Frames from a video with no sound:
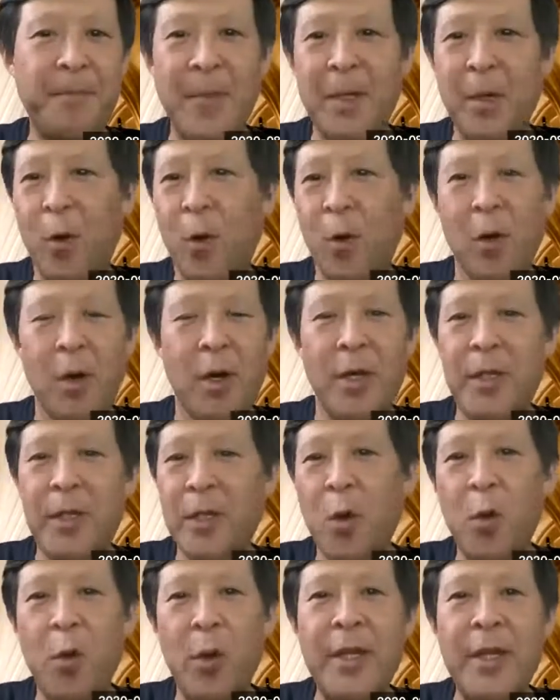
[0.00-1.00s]

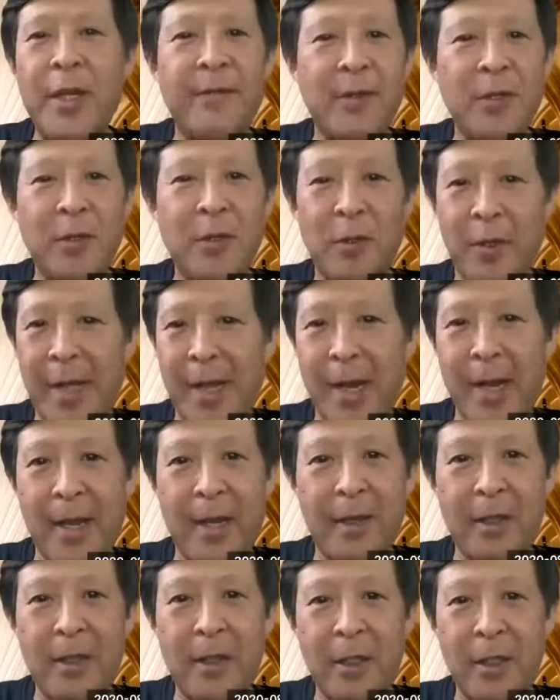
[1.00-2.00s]
whenever you
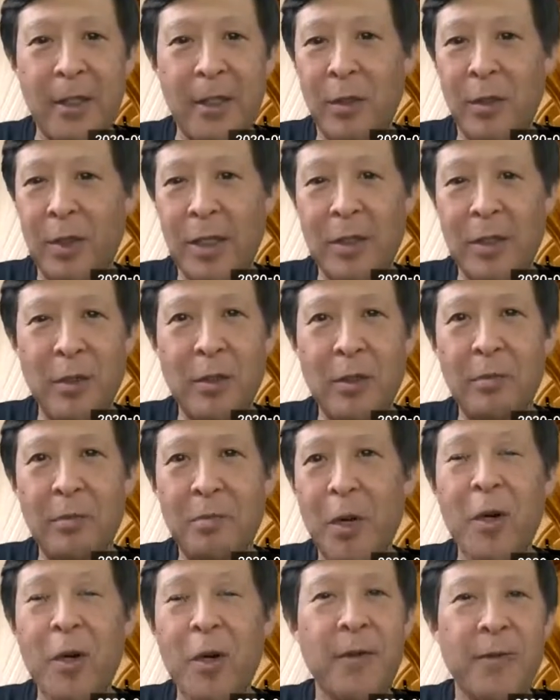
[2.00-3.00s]
can do
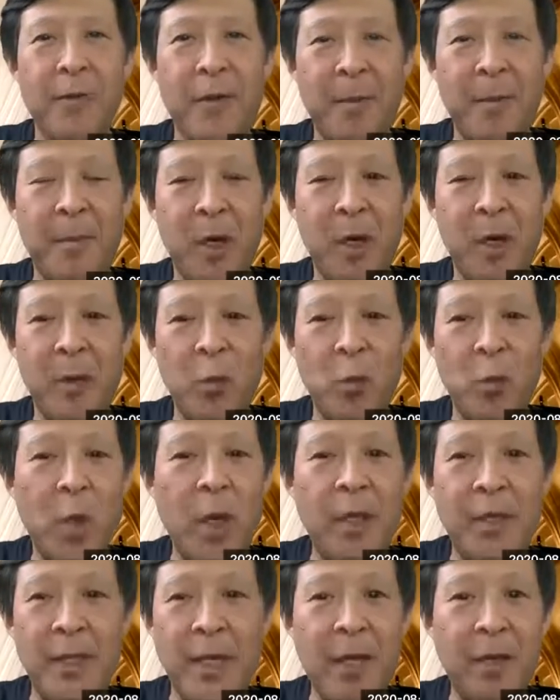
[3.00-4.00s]
both of them on
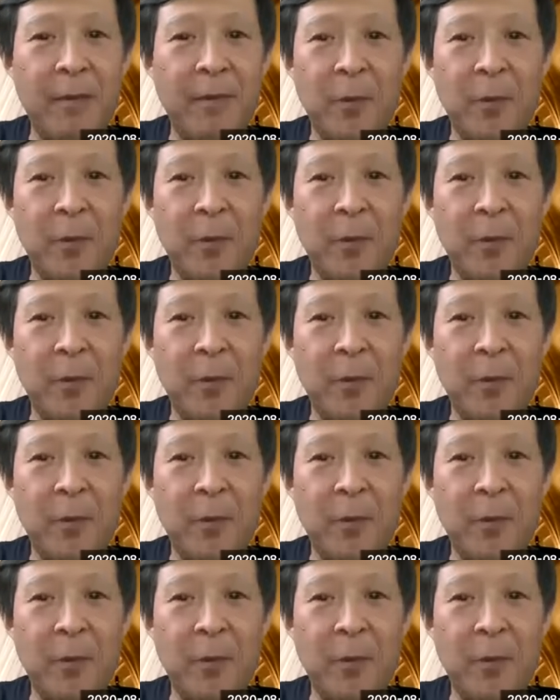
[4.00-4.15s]
one day of a